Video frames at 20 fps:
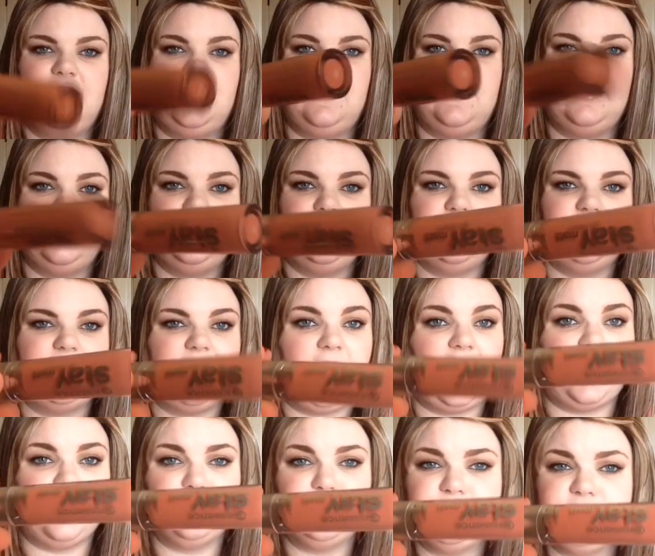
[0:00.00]
and
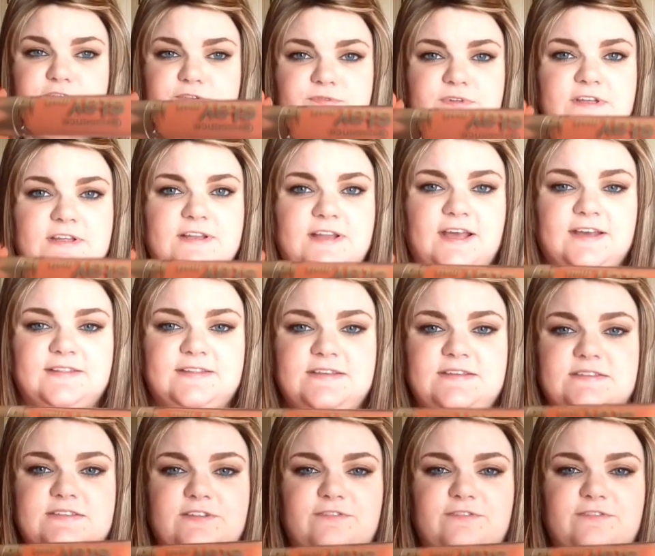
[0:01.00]
I really, really like these.